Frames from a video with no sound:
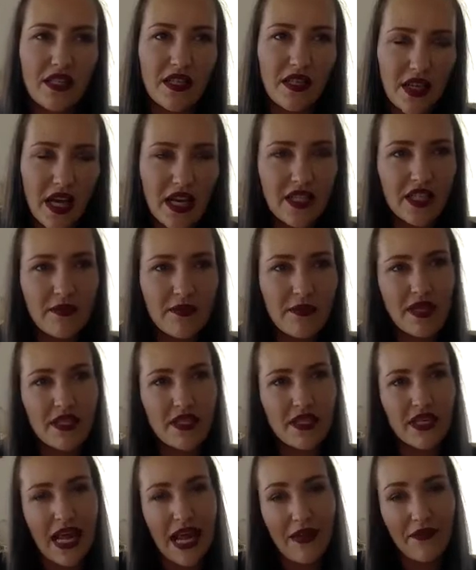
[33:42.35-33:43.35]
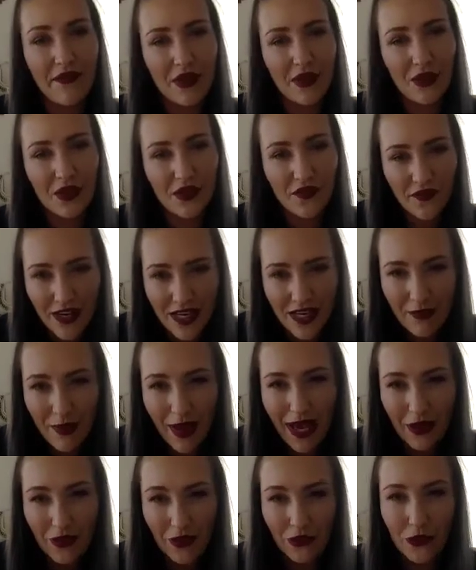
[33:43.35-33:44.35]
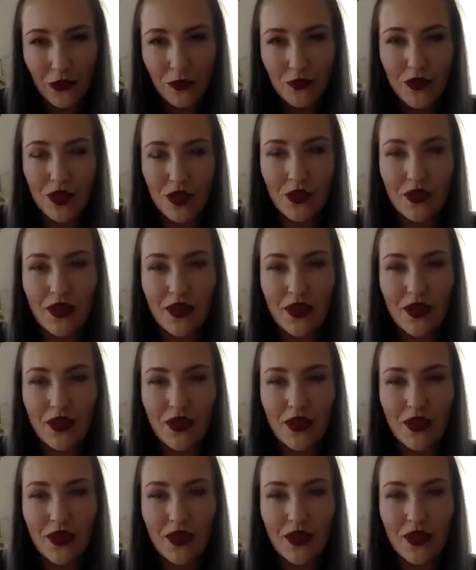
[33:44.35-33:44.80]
to your customers and having those feedback loops.